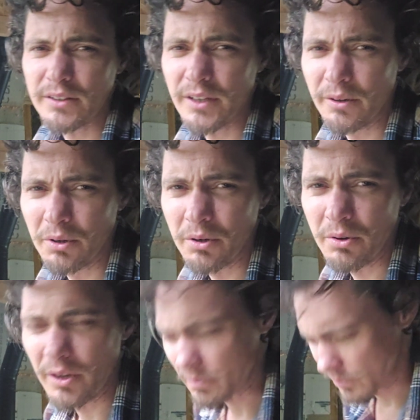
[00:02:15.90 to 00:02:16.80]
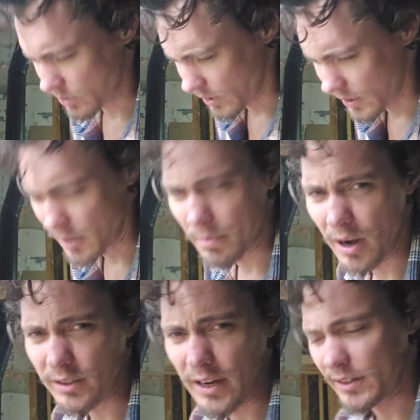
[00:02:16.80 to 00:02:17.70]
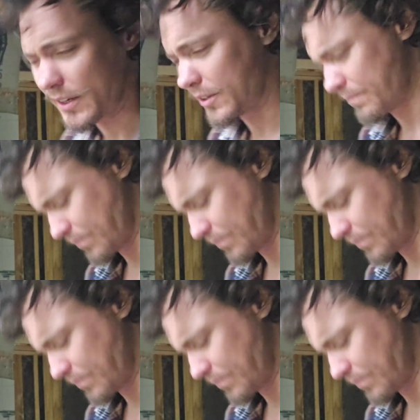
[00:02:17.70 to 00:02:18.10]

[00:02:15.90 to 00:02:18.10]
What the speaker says: out there real quick so I didn't get bogged down later.